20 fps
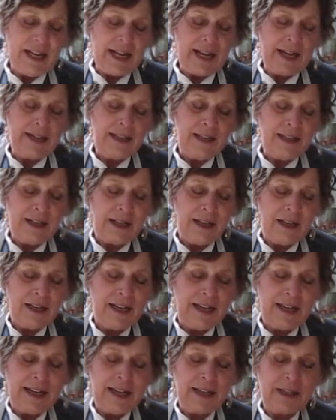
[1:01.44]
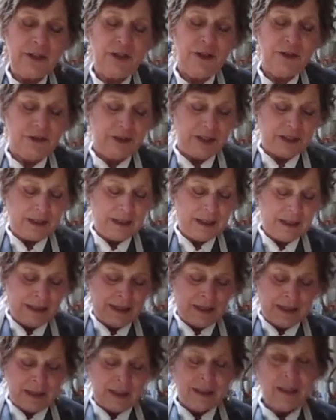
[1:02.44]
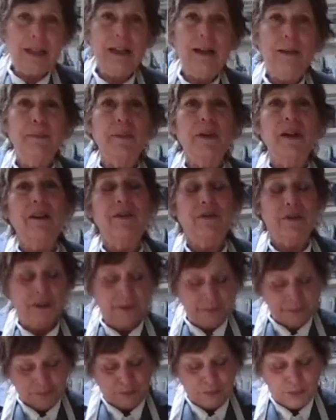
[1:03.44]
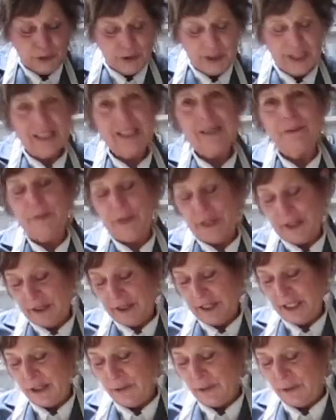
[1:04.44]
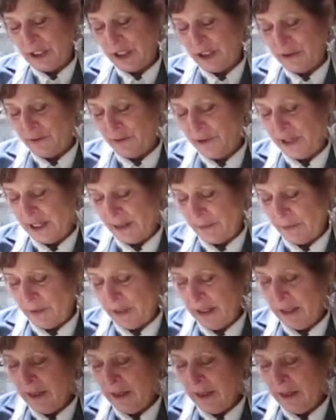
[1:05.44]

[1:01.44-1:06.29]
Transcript: had an extra cup of boysenberries, which a friend